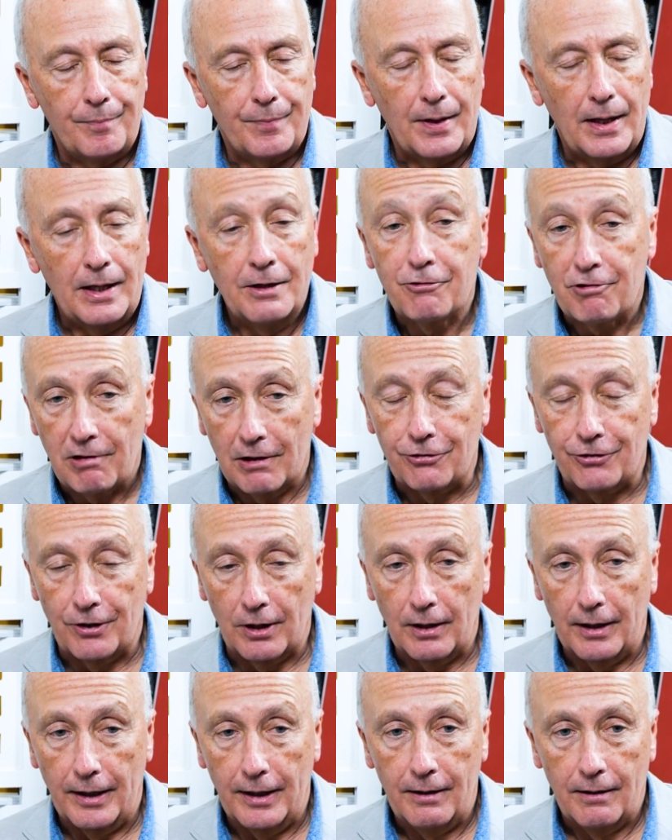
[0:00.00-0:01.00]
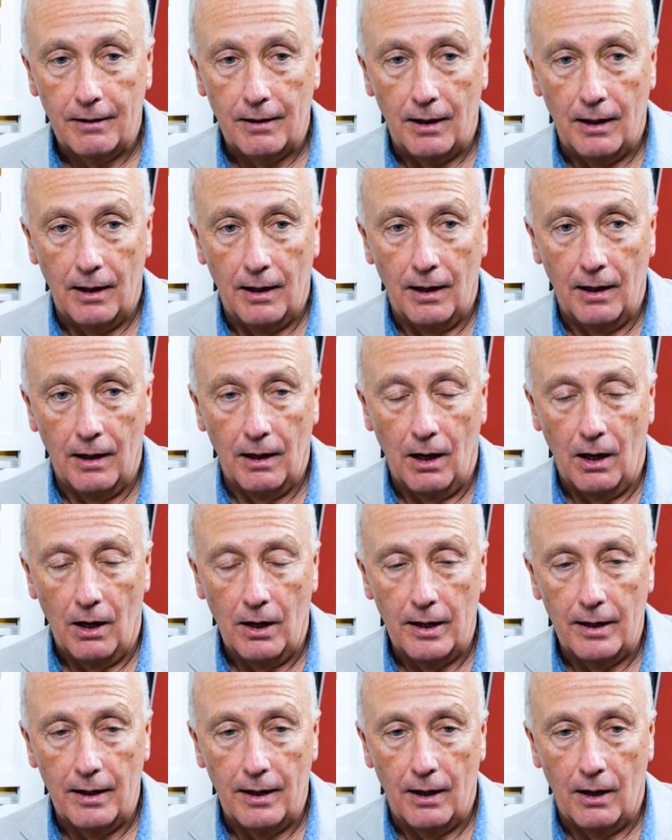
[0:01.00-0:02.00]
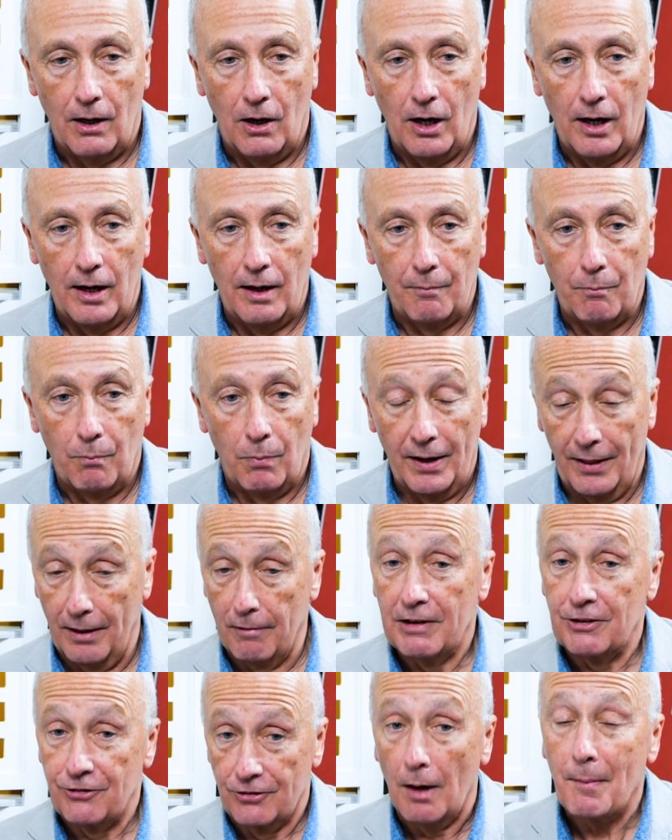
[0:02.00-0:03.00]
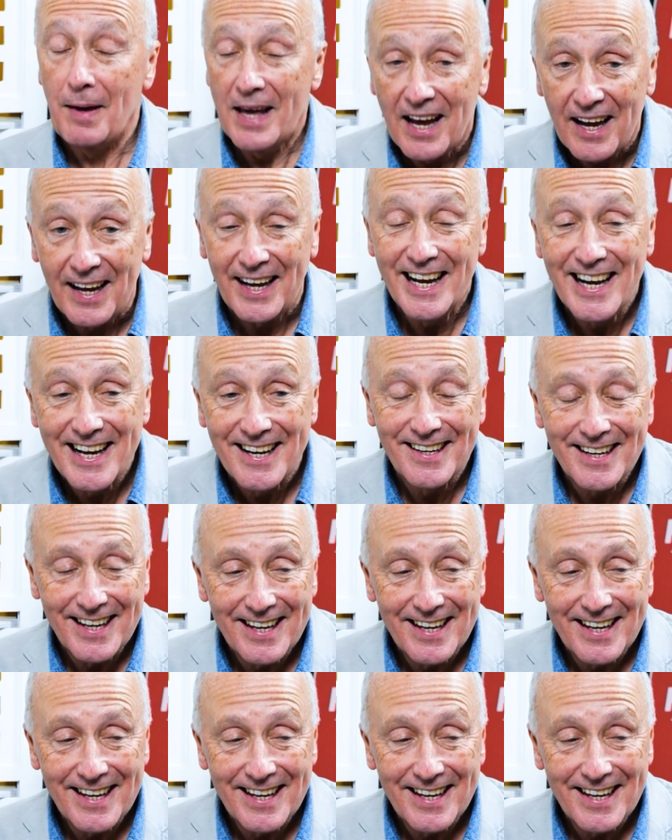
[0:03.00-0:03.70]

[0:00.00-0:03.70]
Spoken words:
Interestingly, one of the reasons I'm here in